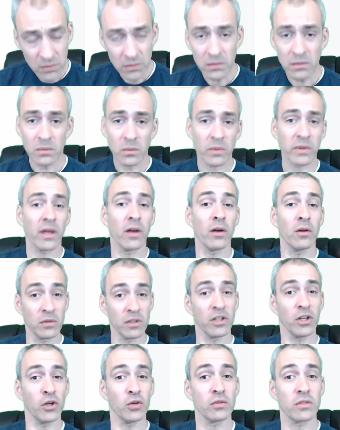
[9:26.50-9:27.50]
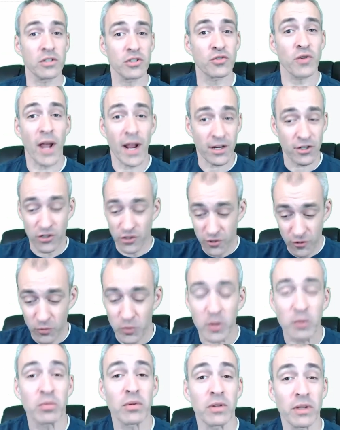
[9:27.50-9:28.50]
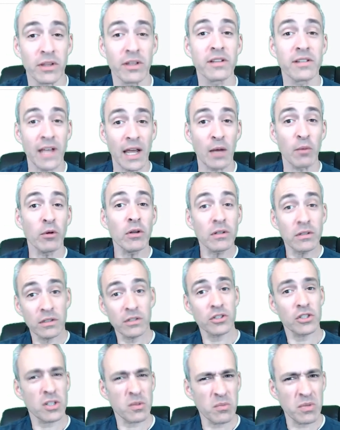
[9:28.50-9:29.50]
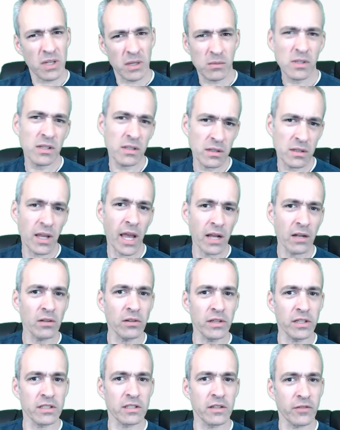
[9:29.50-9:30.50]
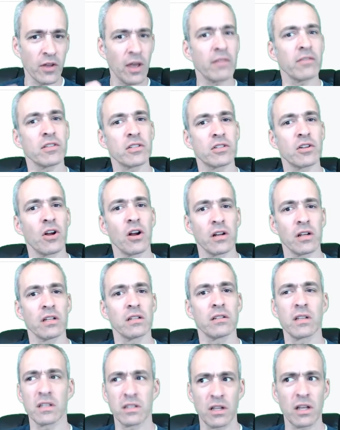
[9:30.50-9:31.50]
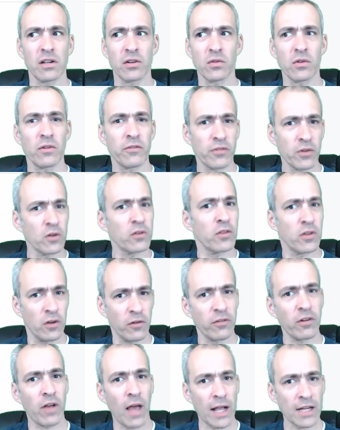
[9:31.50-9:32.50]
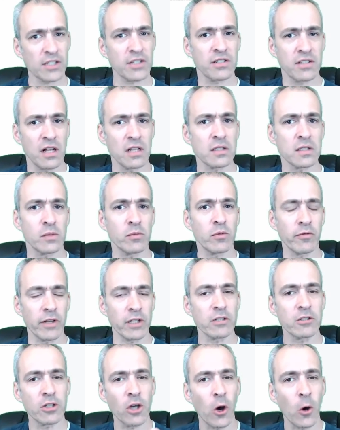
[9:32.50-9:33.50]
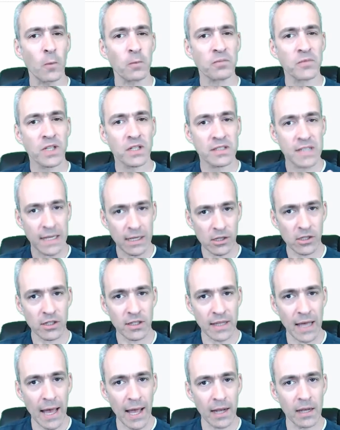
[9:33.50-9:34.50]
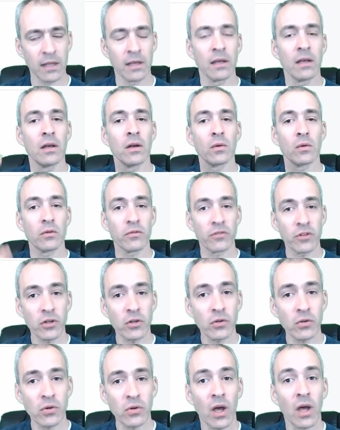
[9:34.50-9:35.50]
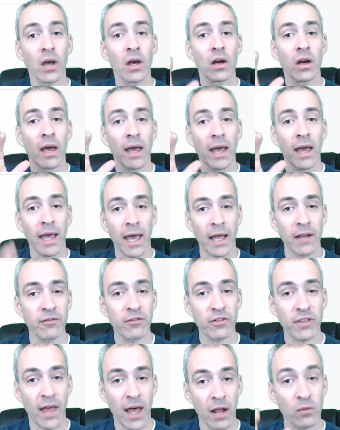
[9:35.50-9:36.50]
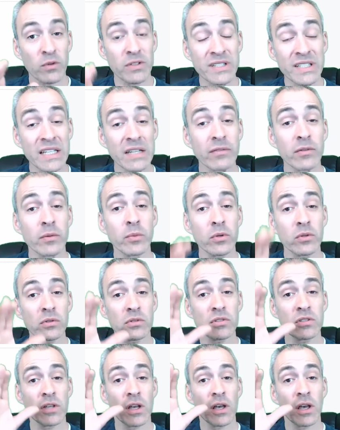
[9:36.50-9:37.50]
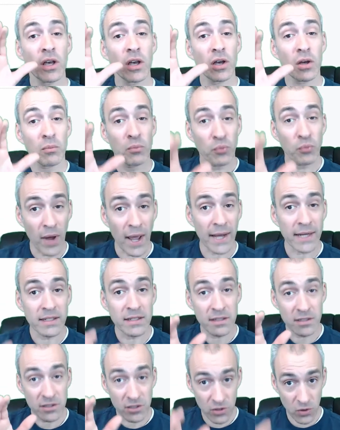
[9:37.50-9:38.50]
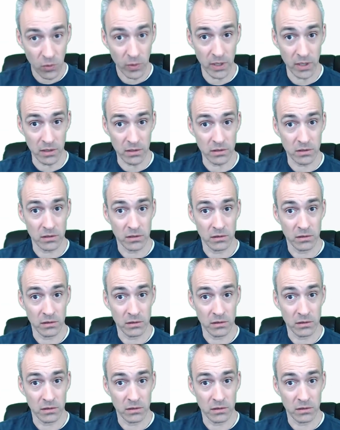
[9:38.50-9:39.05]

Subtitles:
Without, distractions of people in the table, you should be able to handle this if you haven't started. I know a few of you have actually done some of it. So take a look at that, review, head for that receivables practice quiz.